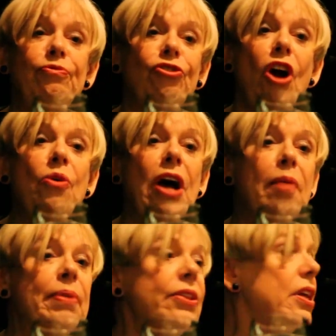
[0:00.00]
grown
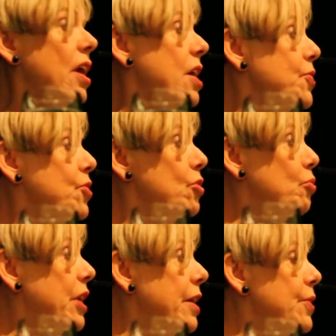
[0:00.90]
up in the last 2
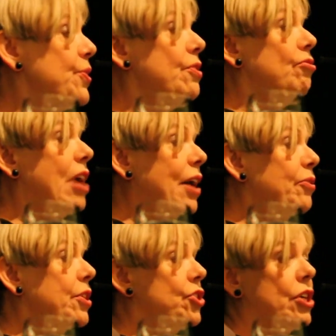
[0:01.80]
years
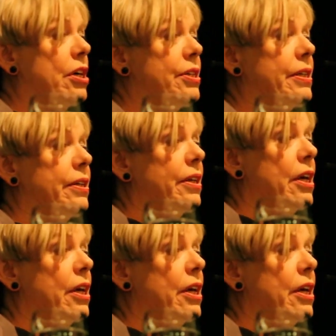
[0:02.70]
around the Charter.